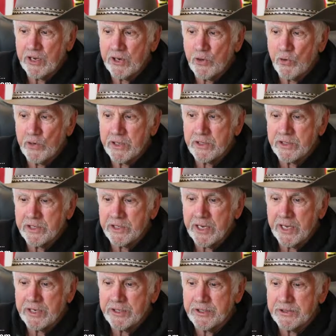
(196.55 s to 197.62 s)
according to
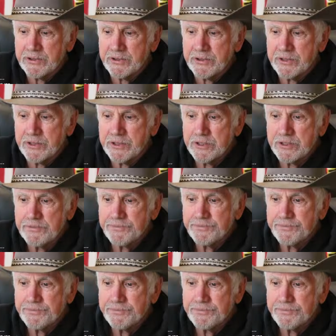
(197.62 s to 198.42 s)
9 News.